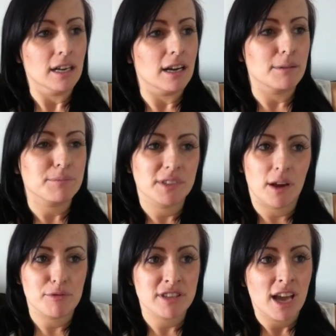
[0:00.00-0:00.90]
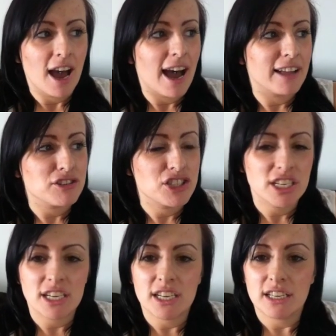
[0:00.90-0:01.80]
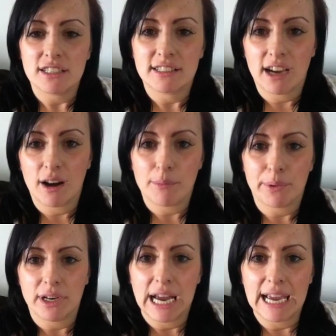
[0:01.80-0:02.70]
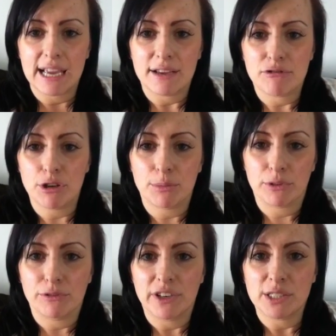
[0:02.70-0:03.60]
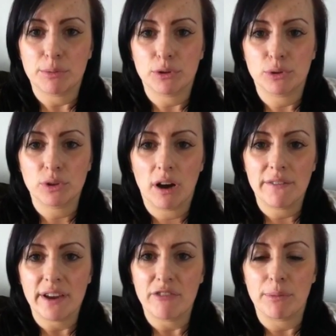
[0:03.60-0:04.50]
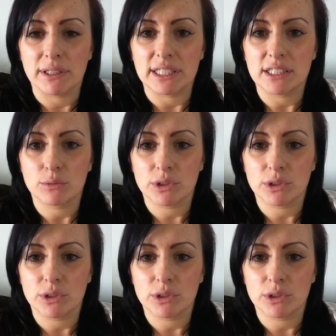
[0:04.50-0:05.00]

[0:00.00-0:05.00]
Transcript: and she set up a group on Facebook called IVF Buddies,